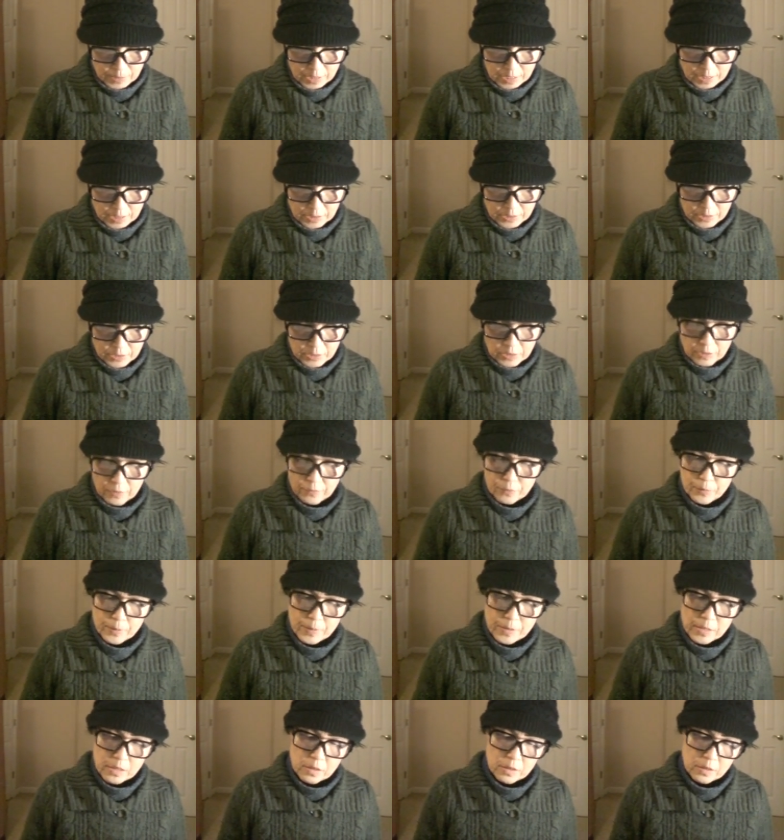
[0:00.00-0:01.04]
pledge of
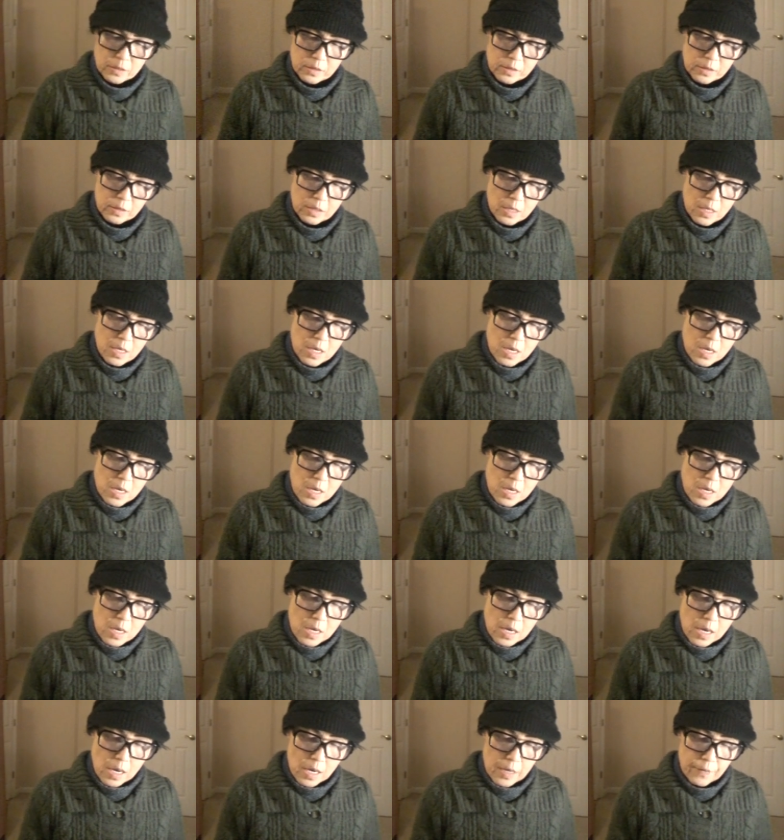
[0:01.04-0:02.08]
peace.
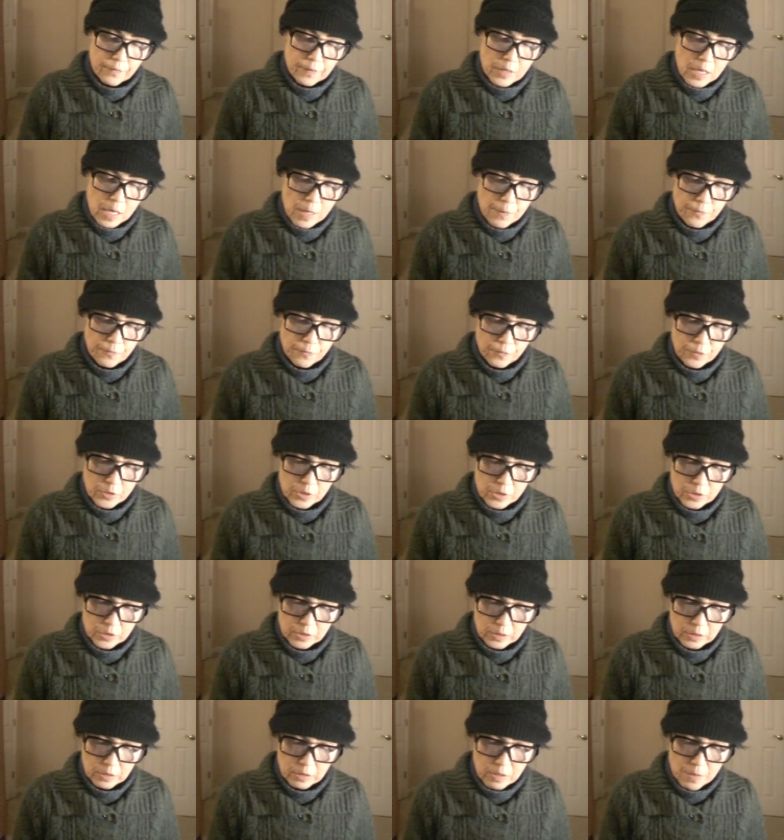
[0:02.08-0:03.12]
I've come
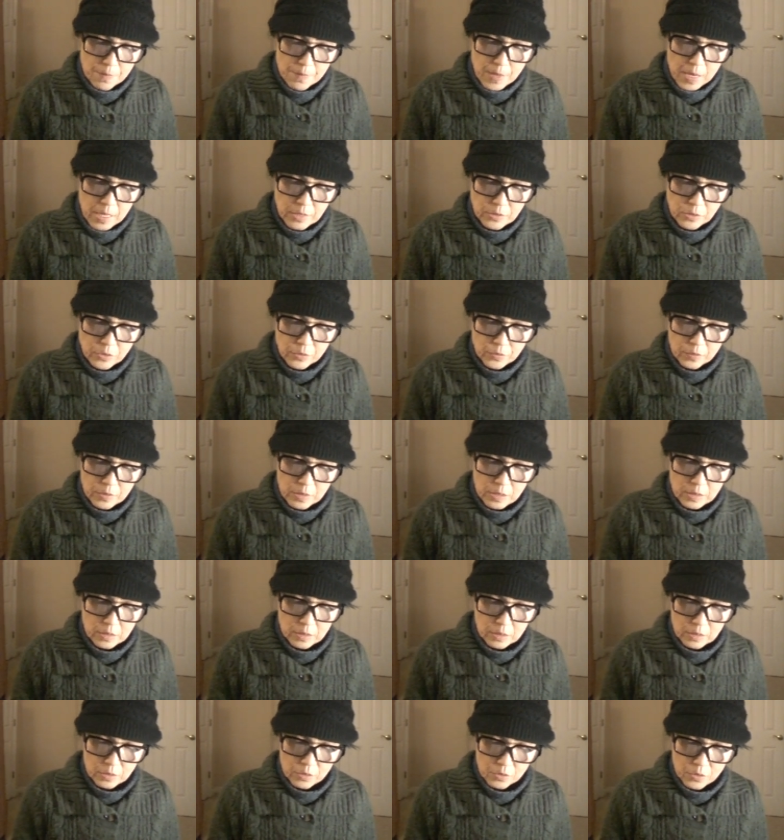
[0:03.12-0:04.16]
first, the man you
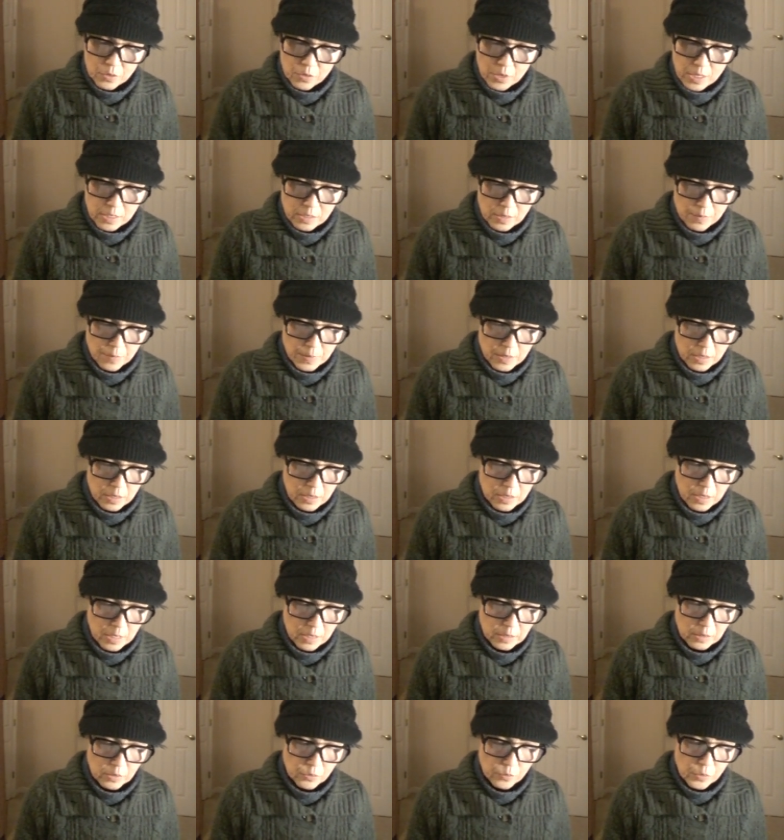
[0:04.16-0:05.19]
think your enemy,
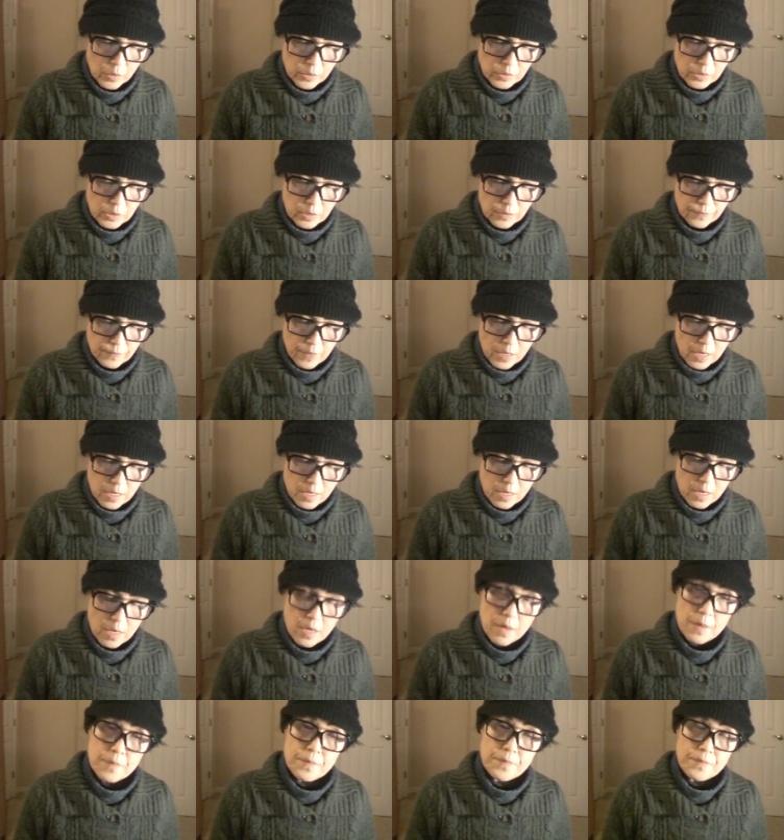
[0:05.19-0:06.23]
and what if I
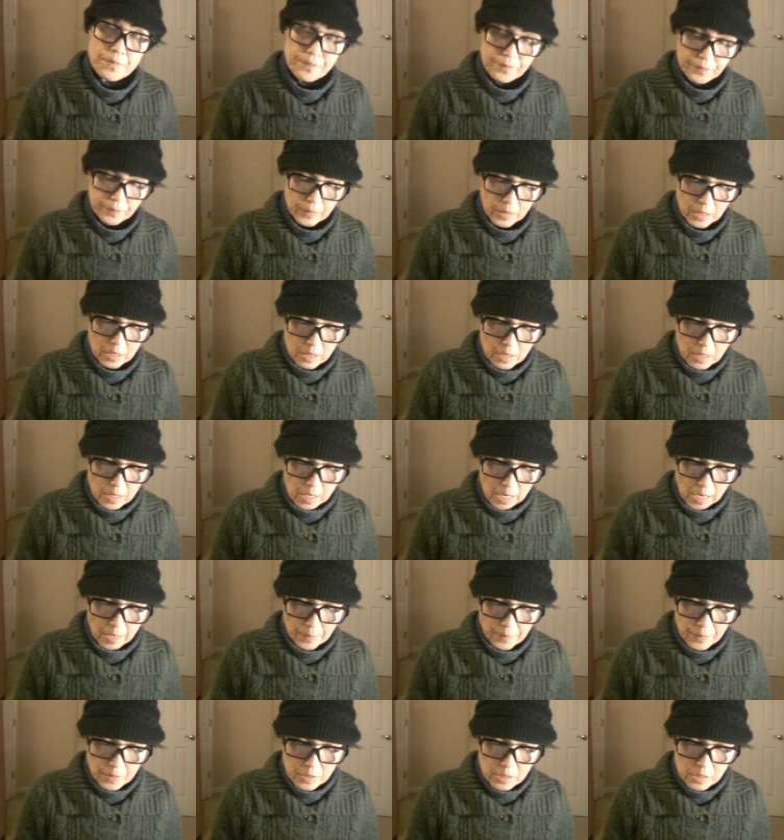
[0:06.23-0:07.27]
am?
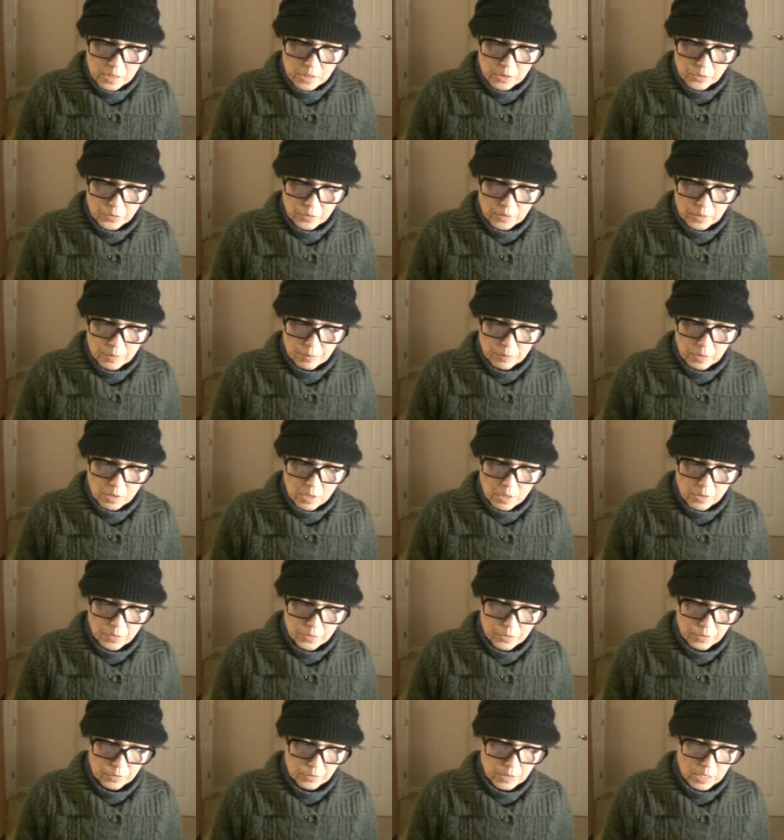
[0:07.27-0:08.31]
I'm here to
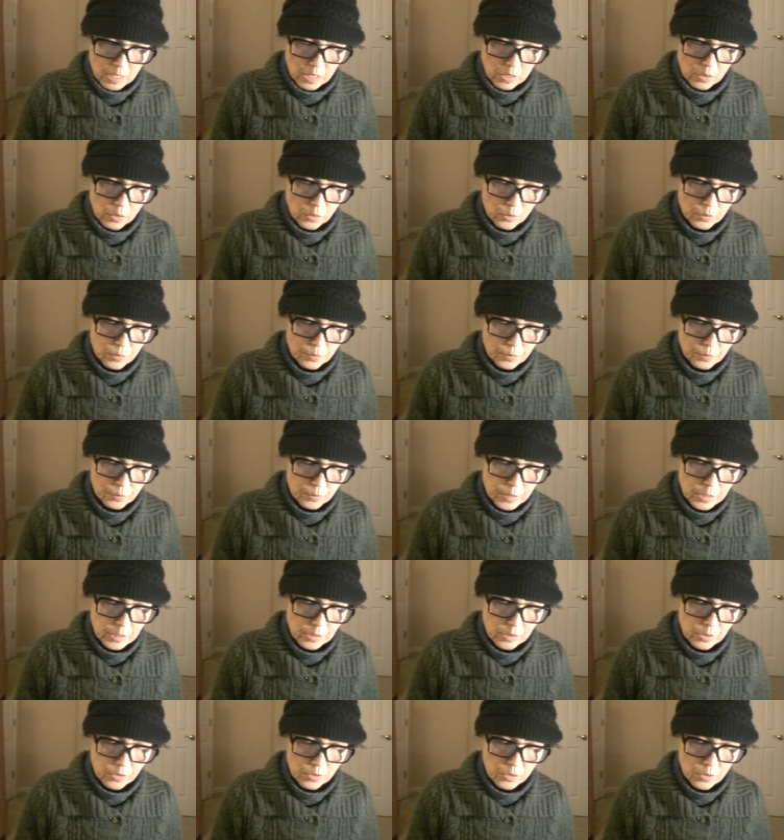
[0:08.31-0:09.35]
implore you now.
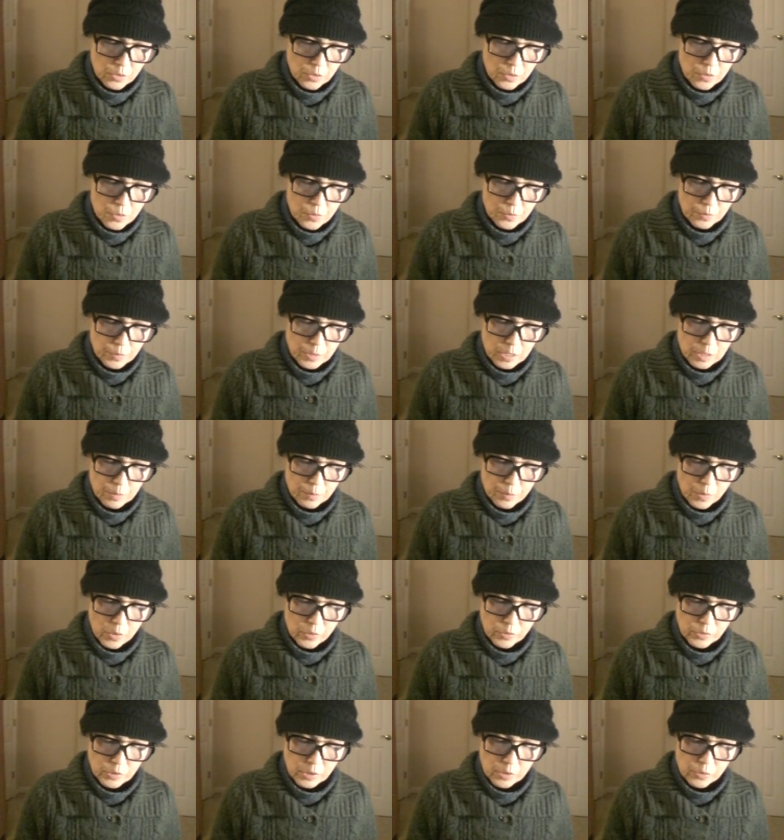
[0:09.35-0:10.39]
Pity your own
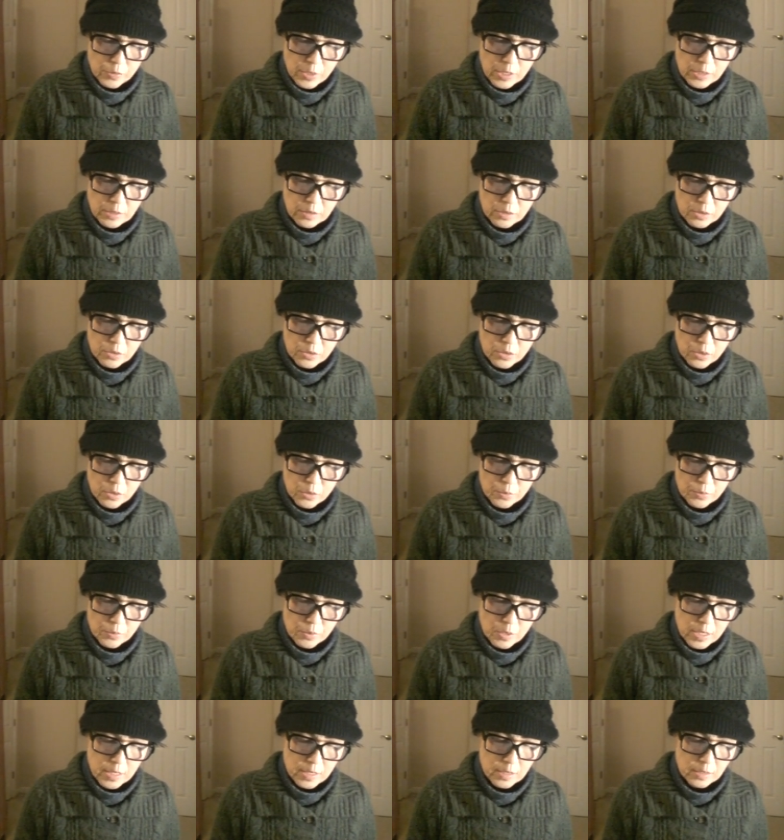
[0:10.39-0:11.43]
people, surrender your
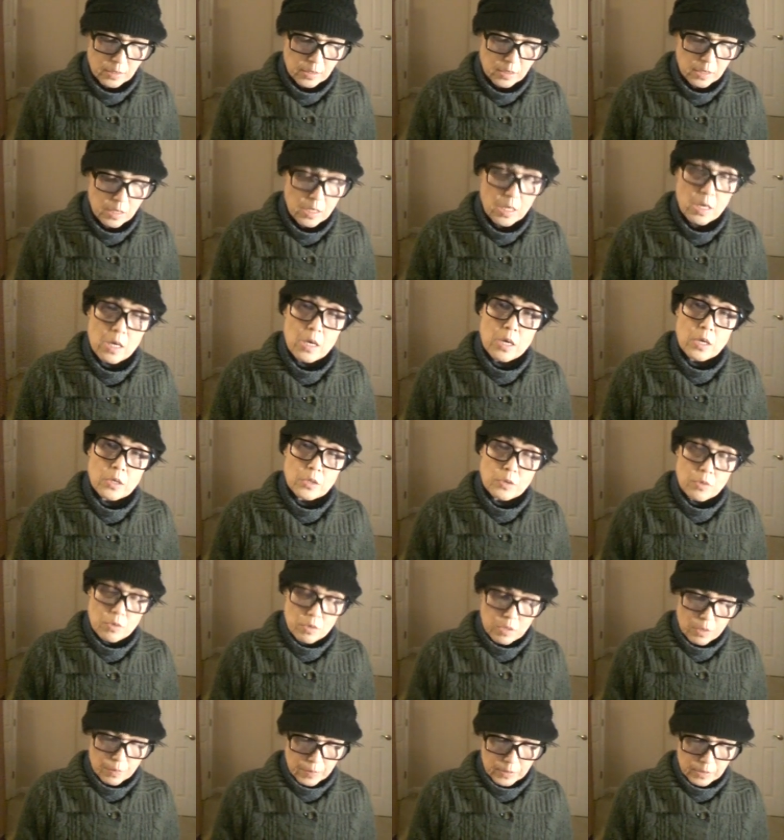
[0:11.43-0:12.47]
pride. You
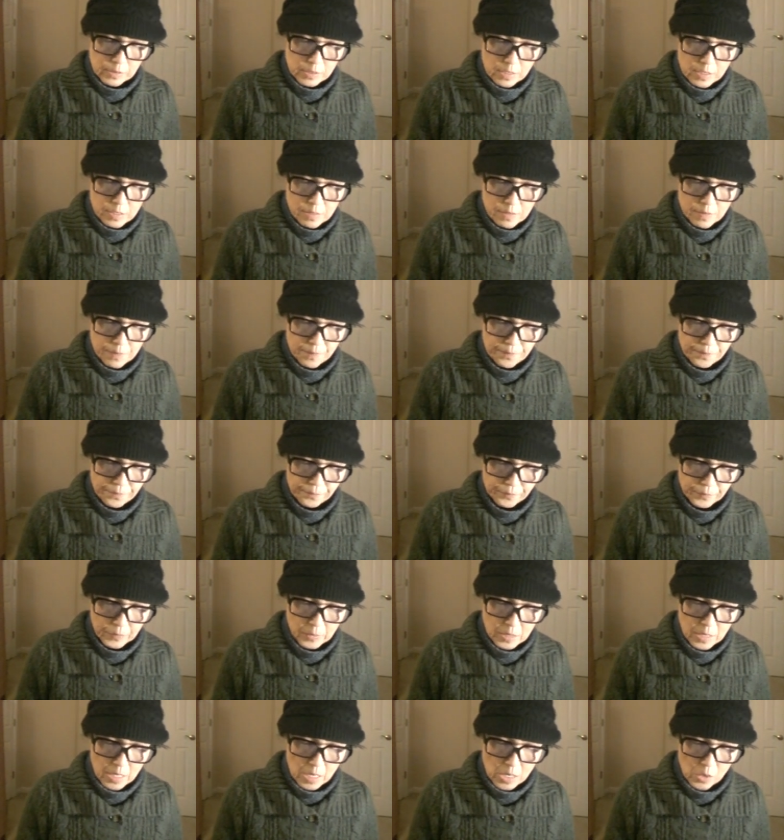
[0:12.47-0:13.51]
are beaten.
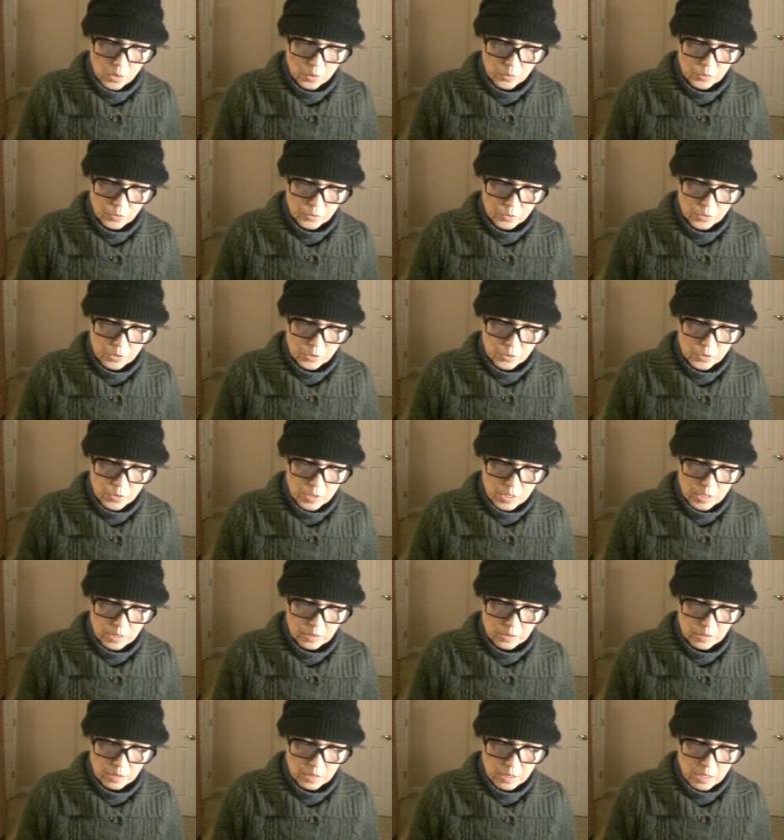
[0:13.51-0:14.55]
Now
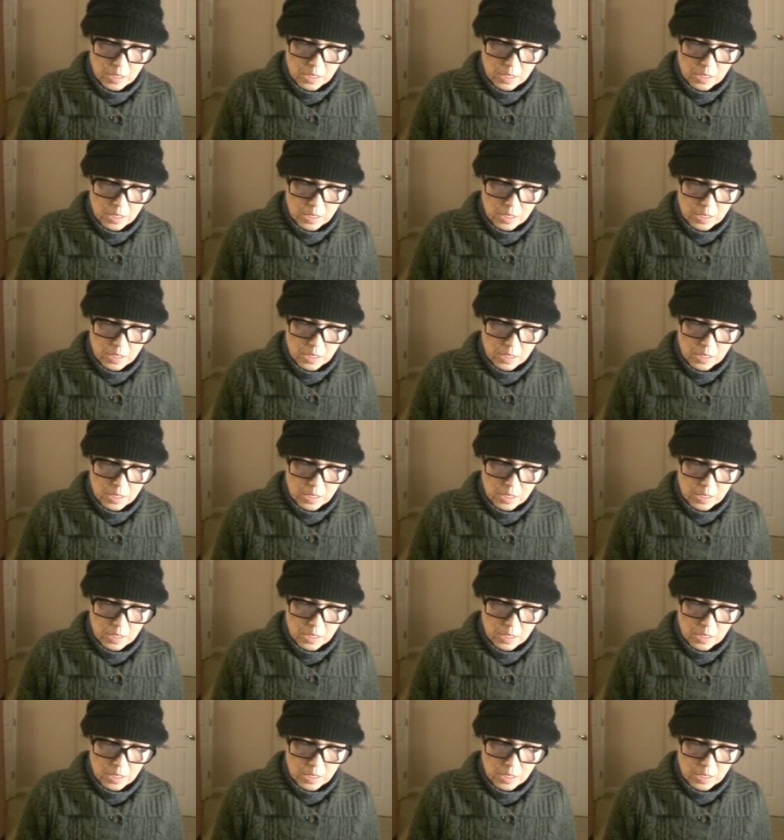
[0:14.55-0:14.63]
retreat.